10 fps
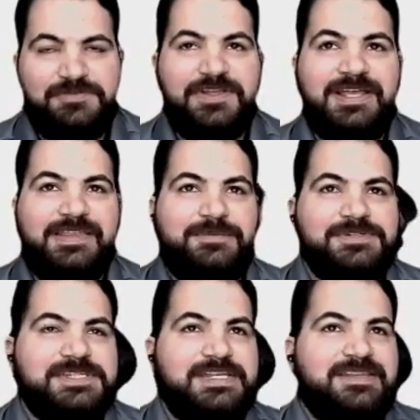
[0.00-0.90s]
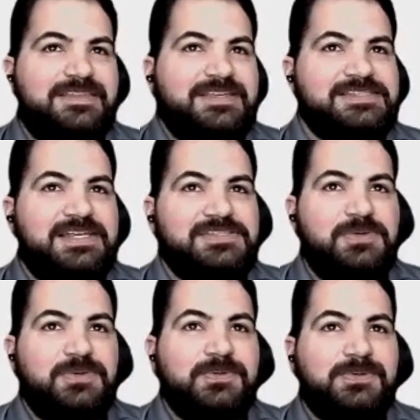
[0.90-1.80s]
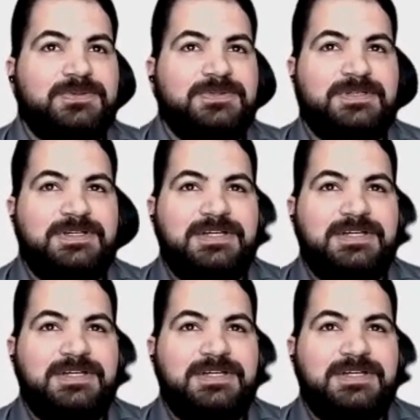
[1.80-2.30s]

Do you feel like there was any things that Togle